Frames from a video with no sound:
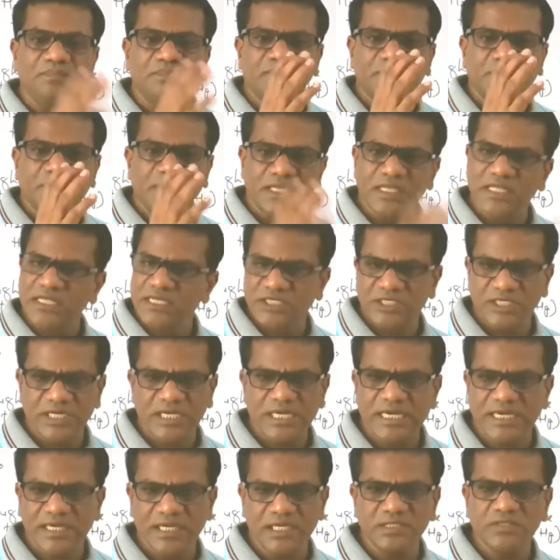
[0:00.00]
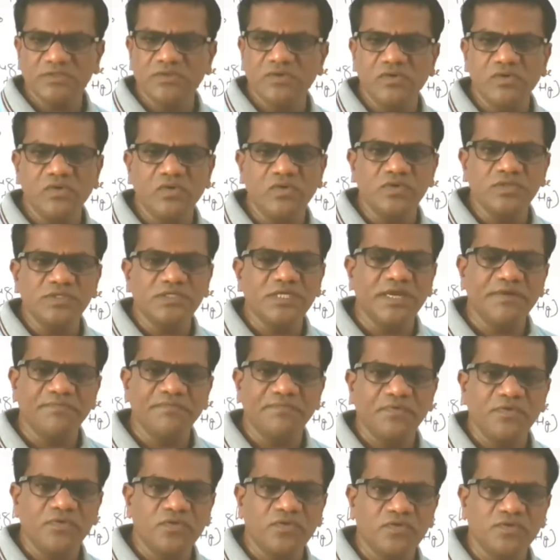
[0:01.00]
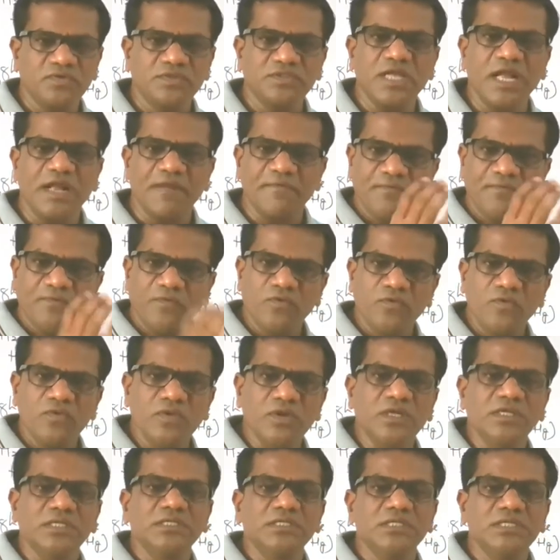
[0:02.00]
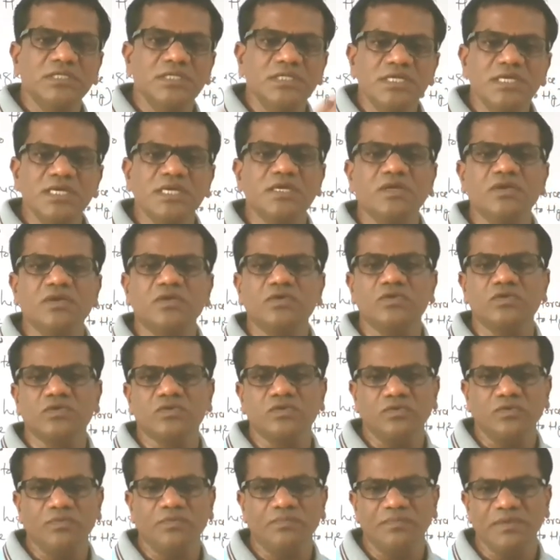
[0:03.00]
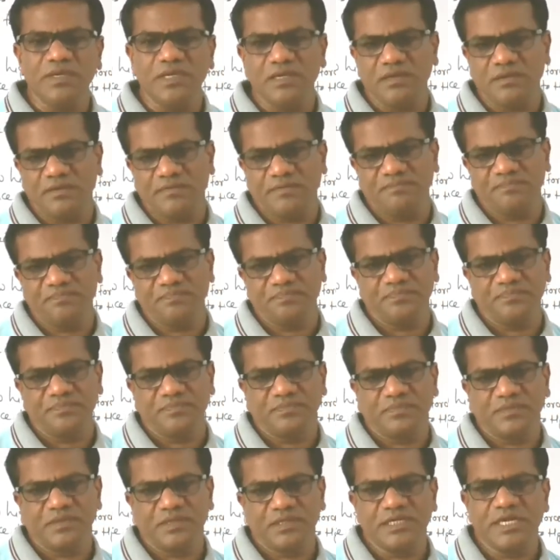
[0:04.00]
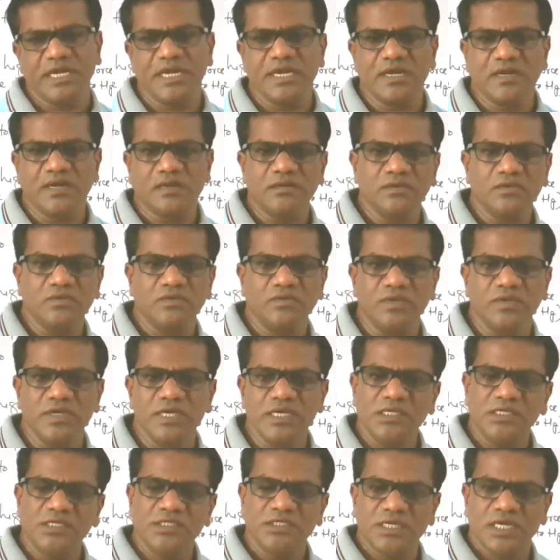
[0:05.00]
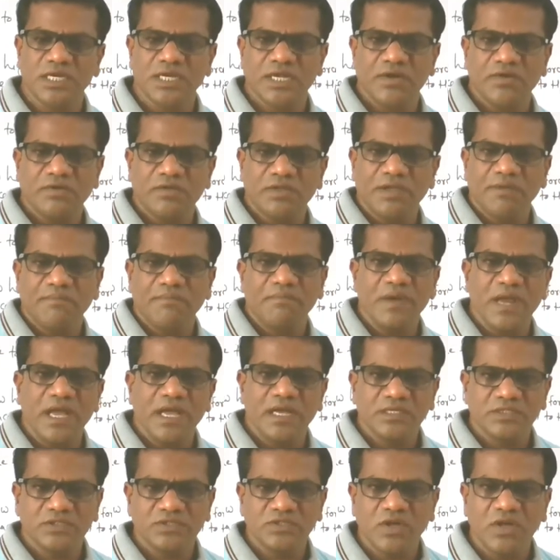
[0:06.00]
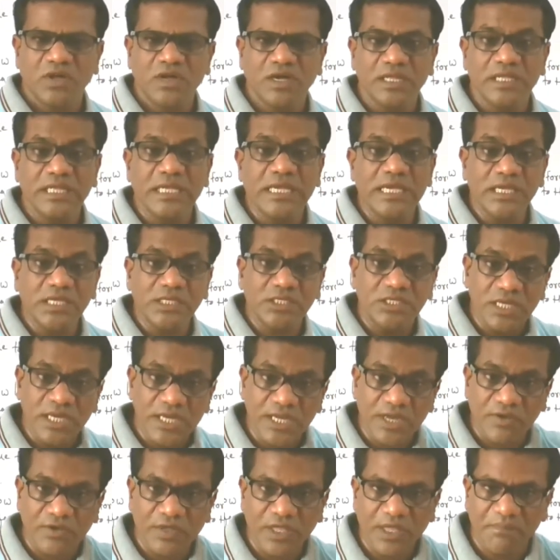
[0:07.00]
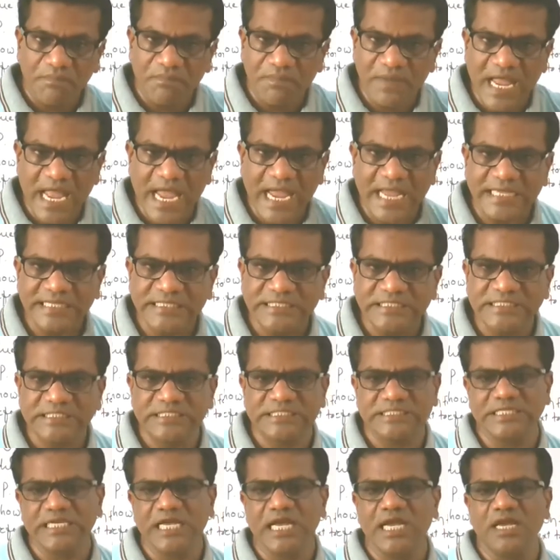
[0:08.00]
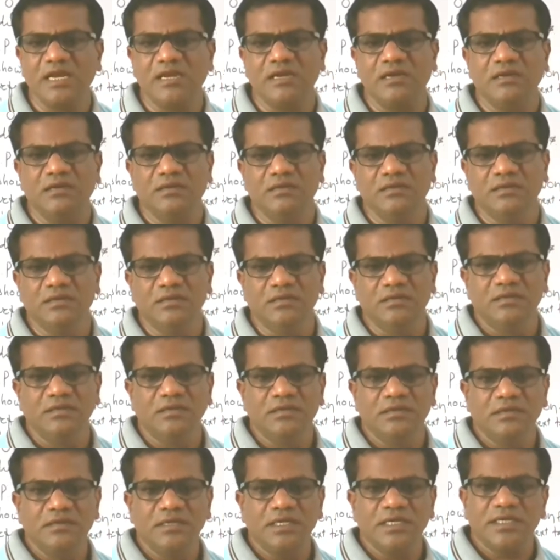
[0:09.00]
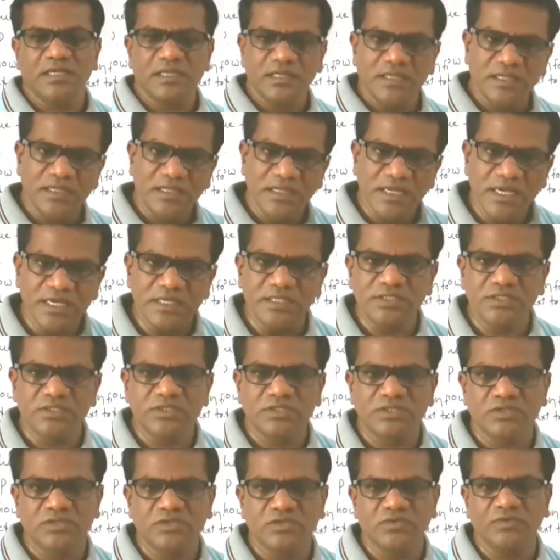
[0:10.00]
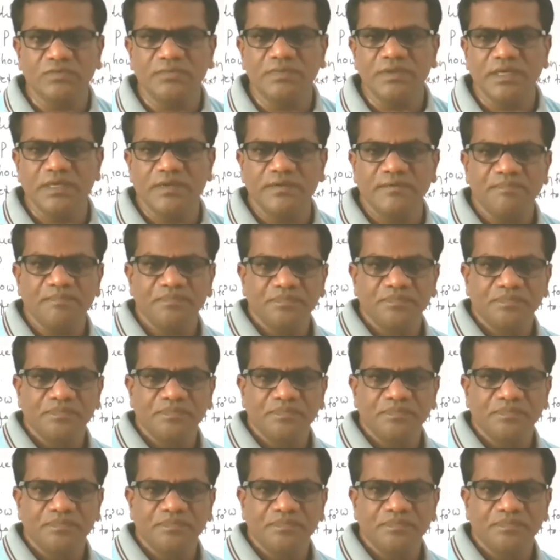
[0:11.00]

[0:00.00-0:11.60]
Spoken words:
initially it is glucose and fructose. That food need to be taken to each and every plant organ, each and every plant cell. It needs to be